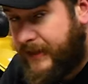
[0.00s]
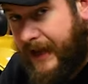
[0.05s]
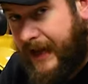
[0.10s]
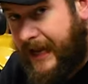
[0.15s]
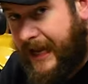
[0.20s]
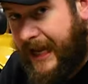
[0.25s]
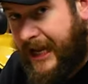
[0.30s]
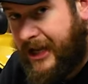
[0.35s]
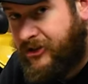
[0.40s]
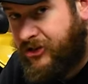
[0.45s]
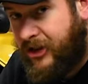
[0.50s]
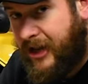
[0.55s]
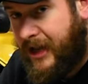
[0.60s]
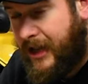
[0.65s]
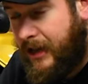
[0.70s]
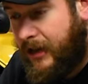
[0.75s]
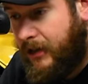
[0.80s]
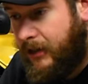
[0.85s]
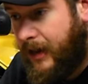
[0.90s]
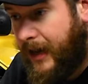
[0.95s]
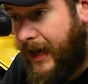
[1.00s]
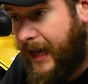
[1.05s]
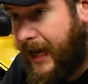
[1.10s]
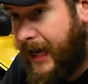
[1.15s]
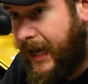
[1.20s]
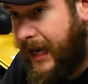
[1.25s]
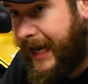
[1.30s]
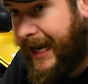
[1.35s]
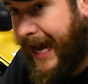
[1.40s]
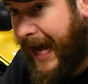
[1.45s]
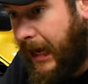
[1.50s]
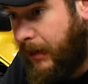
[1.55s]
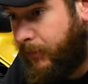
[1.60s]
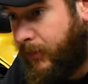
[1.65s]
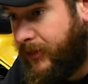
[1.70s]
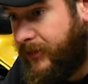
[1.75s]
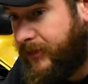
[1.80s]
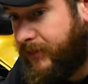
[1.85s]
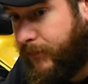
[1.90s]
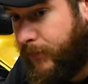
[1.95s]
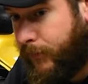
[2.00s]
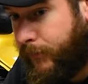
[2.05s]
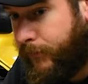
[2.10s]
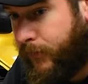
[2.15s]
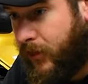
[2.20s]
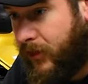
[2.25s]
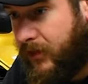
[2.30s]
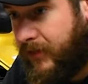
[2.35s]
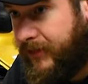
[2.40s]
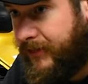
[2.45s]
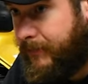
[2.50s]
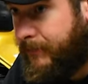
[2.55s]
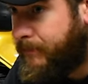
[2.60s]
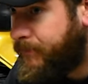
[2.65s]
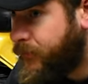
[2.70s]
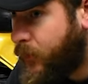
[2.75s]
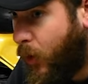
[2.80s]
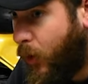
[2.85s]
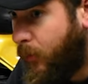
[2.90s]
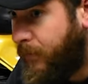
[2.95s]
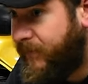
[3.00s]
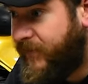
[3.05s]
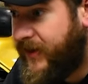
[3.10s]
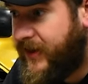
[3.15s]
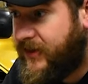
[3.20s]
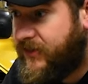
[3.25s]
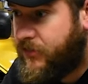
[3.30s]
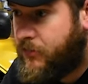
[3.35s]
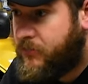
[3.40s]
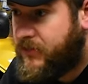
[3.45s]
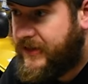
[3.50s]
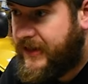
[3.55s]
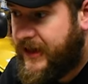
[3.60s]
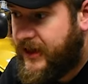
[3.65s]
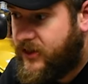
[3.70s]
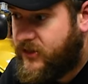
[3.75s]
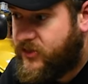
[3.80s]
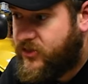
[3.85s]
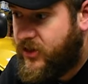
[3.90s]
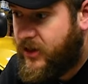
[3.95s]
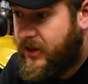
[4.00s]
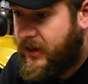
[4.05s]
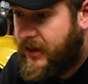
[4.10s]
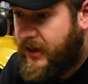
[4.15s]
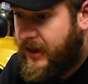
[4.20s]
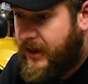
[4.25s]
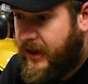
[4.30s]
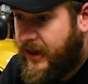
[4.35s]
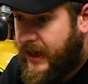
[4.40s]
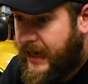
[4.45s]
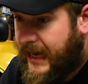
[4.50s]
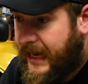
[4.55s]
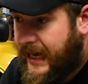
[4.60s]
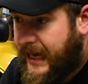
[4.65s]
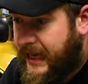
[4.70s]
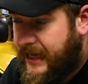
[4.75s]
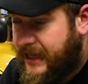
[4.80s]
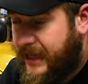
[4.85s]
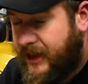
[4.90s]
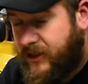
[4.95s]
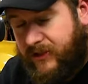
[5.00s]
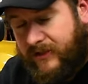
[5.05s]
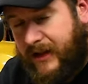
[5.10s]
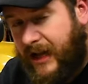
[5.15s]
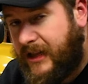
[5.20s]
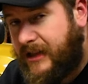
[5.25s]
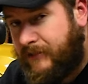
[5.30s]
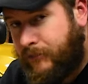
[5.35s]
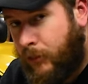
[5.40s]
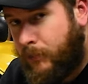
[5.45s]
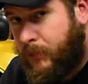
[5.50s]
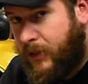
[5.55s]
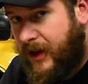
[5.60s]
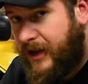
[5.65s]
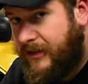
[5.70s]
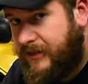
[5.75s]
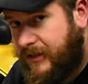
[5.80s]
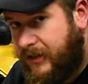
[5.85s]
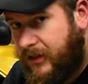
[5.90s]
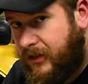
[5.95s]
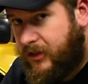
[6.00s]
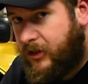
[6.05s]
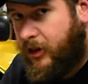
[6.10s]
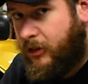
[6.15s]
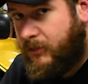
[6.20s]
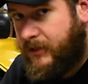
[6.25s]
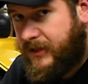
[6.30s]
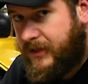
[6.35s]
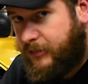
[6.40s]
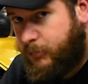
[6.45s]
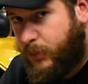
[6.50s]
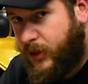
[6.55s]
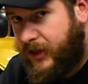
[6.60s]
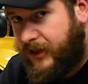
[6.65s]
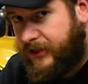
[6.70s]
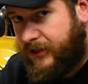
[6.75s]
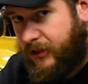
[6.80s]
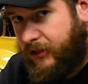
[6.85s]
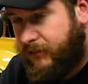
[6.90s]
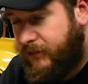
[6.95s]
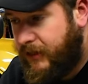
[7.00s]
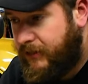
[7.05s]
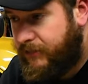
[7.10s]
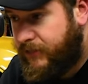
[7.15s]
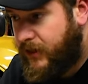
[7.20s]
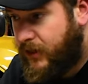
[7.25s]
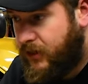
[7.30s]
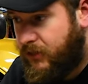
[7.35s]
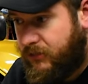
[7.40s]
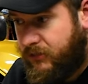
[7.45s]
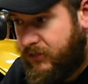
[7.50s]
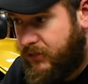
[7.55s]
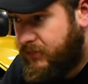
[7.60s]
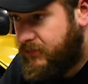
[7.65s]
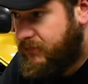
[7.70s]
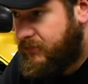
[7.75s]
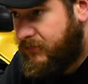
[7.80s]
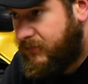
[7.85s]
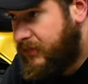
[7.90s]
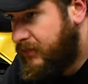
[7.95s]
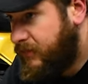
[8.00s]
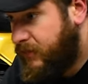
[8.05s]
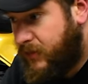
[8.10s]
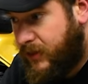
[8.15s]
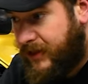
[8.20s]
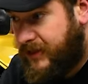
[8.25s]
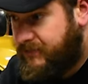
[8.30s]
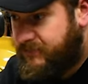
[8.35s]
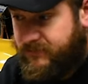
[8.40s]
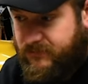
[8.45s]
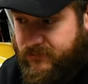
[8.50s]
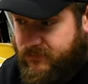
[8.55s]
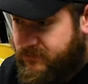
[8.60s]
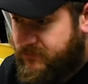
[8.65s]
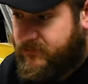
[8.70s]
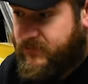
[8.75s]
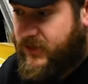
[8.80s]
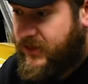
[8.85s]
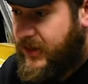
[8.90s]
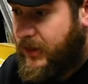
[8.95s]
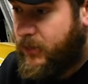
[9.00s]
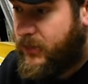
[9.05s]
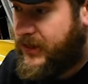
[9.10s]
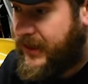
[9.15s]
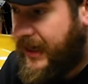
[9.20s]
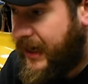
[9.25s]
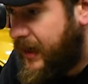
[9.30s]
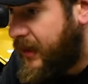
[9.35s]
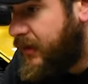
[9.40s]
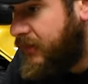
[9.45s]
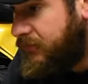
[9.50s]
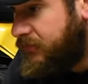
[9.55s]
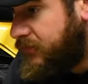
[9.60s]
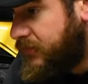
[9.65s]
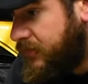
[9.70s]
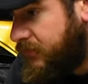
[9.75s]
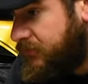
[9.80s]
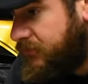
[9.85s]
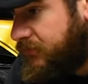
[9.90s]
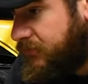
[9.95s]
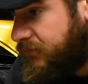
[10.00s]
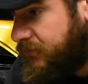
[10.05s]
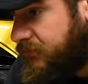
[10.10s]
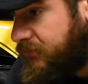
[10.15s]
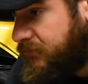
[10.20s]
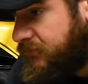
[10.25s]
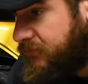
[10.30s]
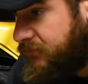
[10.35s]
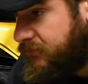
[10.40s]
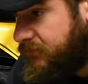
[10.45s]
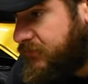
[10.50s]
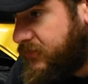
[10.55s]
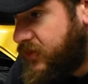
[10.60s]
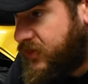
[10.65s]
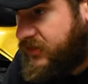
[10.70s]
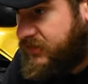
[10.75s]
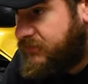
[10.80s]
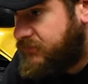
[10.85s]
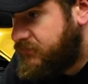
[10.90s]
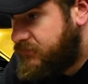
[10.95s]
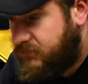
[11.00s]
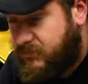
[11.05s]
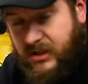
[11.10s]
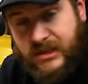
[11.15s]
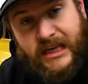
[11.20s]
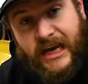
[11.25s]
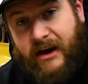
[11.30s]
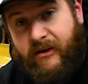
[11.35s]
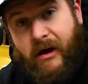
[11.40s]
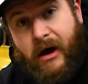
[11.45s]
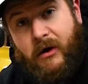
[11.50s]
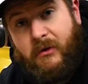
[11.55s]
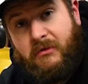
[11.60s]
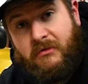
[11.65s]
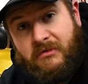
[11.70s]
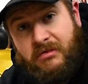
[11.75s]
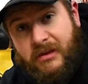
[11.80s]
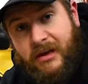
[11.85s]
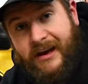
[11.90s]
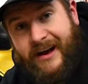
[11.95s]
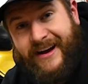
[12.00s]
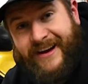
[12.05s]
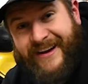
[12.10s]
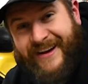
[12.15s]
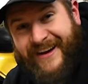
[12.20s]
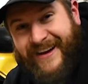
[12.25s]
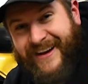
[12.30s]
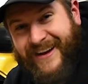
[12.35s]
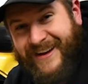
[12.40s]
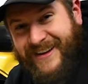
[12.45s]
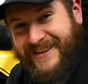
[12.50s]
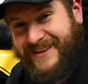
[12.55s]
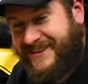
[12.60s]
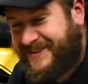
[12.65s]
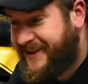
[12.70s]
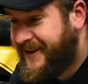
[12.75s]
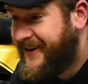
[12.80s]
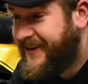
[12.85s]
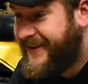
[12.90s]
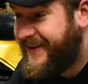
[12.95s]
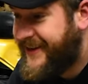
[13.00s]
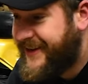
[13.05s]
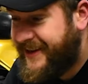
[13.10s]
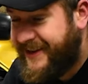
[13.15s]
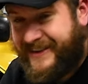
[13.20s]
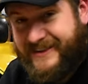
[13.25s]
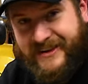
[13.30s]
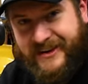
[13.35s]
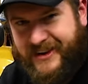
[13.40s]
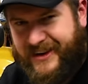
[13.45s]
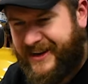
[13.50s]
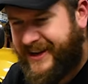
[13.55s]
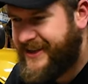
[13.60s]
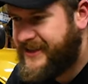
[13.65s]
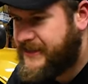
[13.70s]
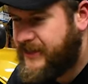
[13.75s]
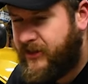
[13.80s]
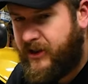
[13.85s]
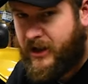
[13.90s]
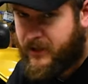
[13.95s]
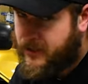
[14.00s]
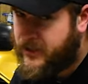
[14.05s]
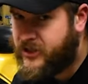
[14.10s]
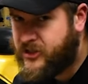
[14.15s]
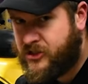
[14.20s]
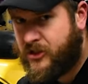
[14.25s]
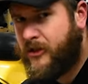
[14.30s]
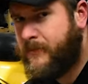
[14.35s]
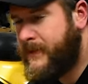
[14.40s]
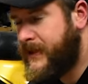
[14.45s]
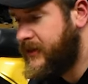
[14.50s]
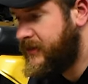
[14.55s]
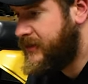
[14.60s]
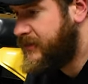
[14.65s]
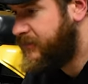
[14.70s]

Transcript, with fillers: to get HEL calipers for the front, hopefully at some stage. Yeah, there's lots of upgrades that are to come on this bike, so if you want to see what they are, just stay around. So that's all it is. Alright, I'm gonna shut up now.